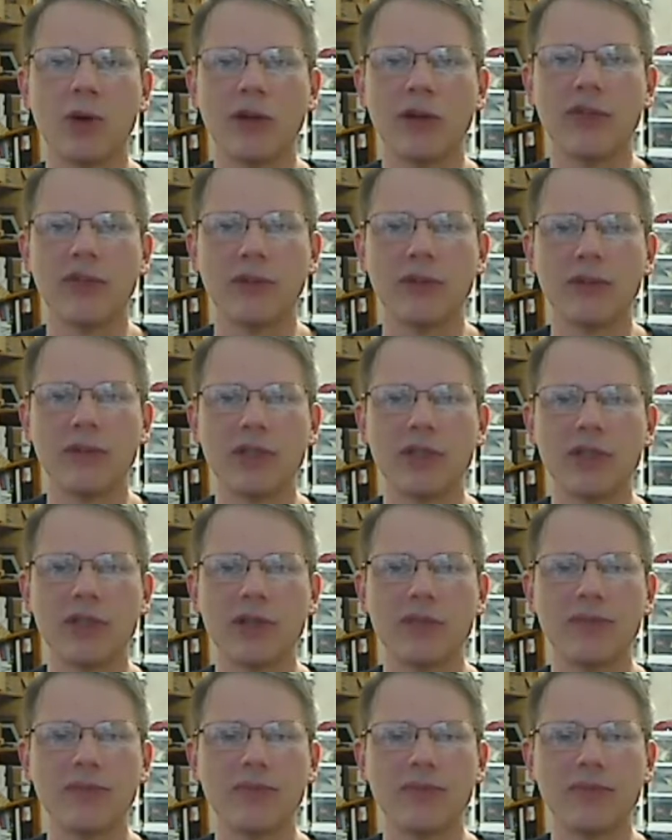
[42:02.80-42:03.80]
of them to
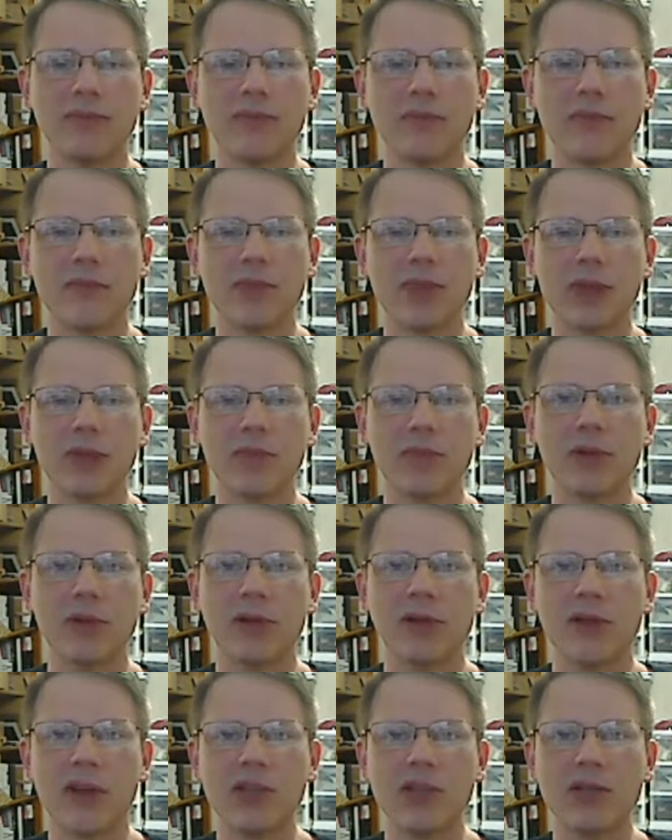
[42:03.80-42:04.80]
some
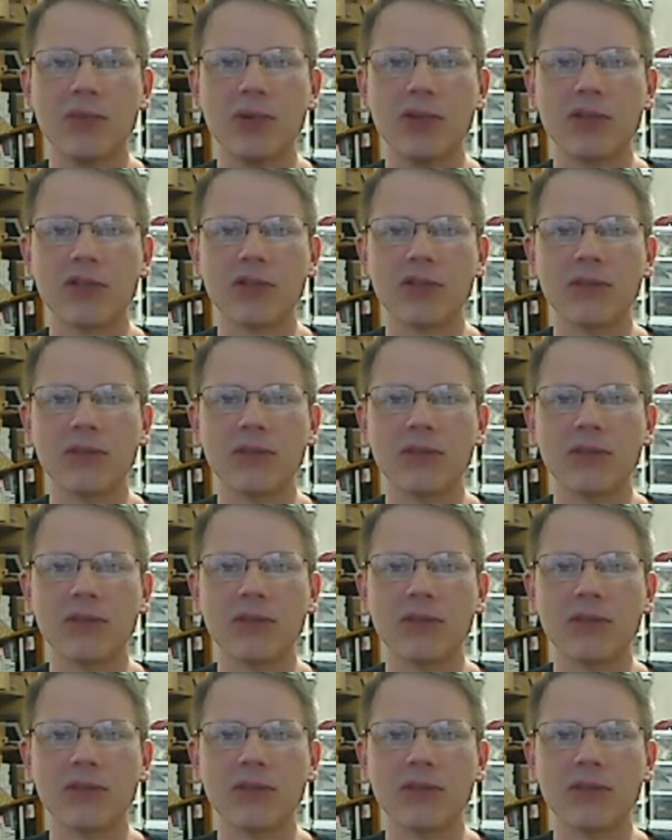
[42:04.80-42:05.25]
crazy person.